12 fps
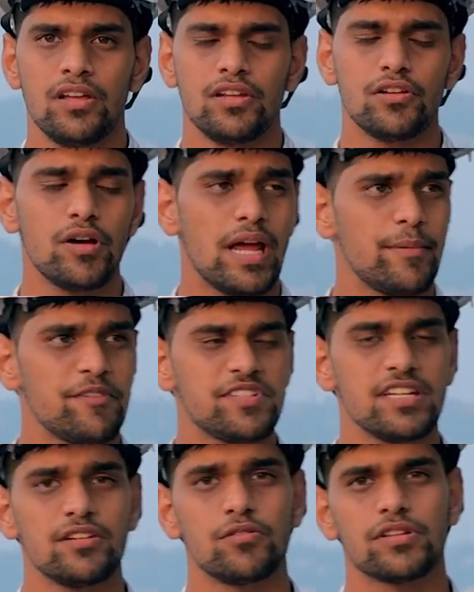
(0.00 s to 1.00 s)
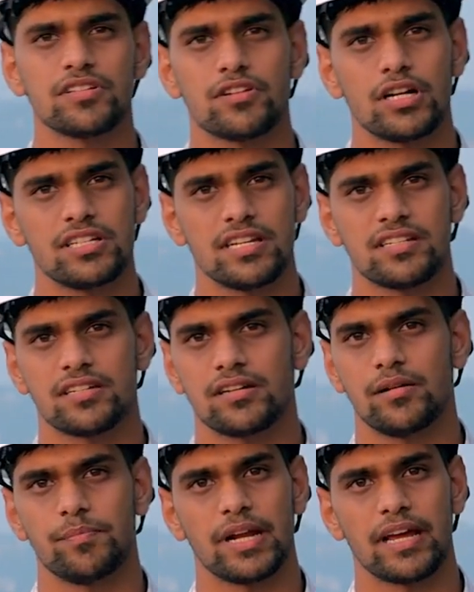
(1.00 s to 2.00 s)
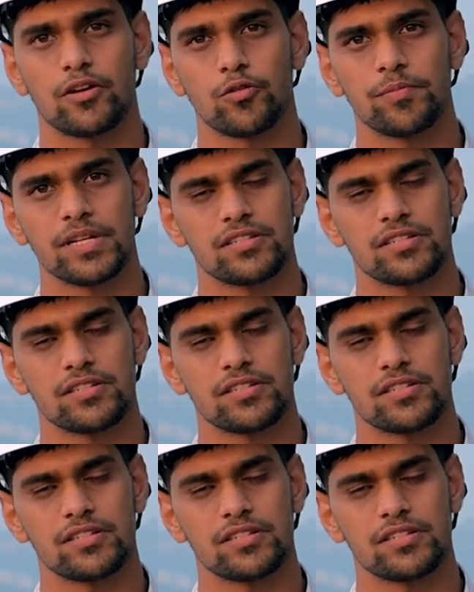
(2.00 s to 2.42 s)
You know, M F C Youth is not just a prayer group.